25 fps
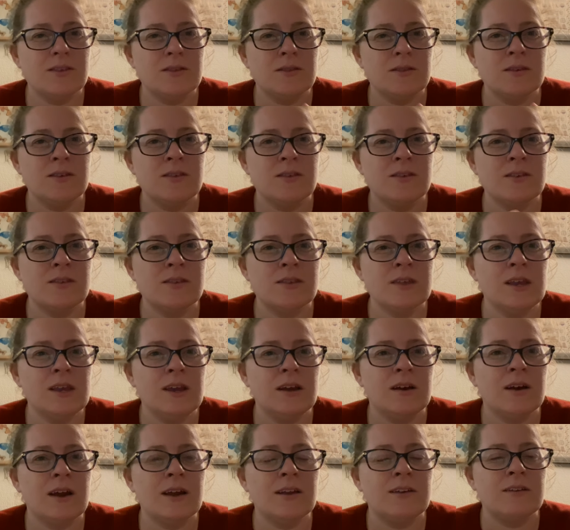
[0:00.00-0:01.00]
This is the
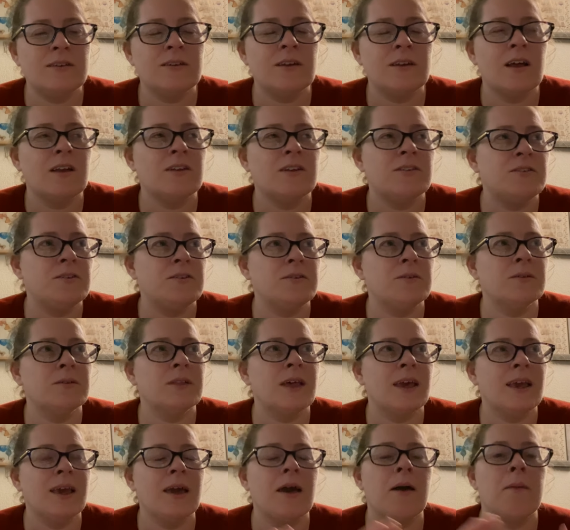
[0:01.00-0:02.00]
year I did not do
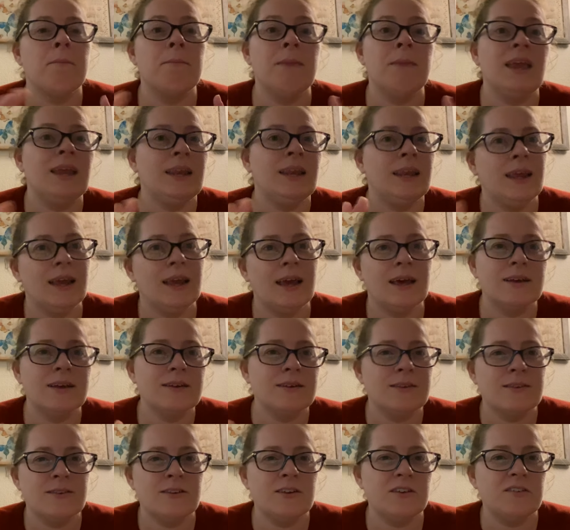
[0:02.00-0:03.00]
like a mania,
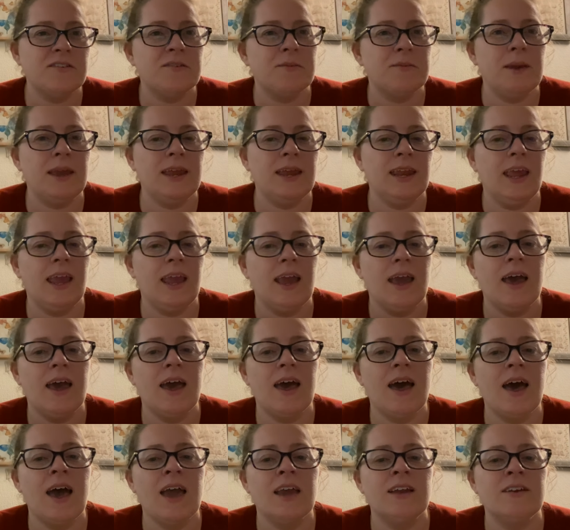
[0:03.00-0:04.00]
stitch
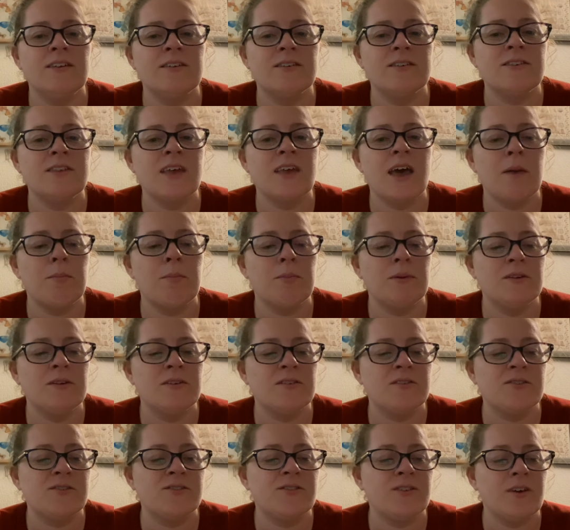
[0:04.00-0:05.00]
mania. I just happened
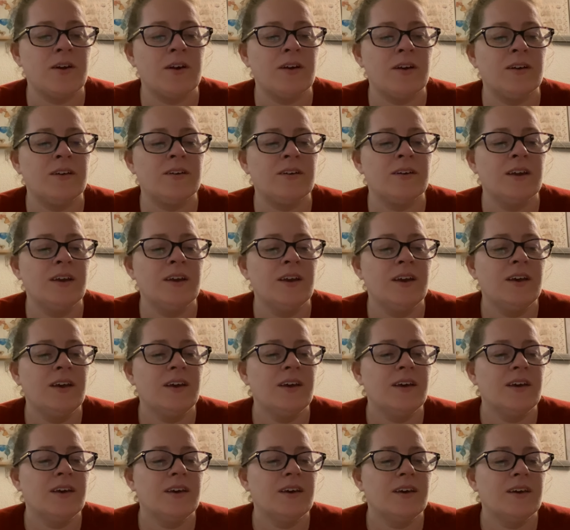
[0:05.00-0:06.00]
to start,
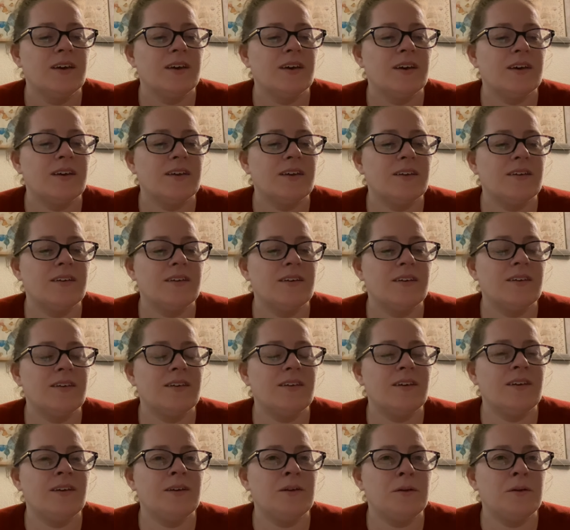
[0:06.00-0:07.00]
you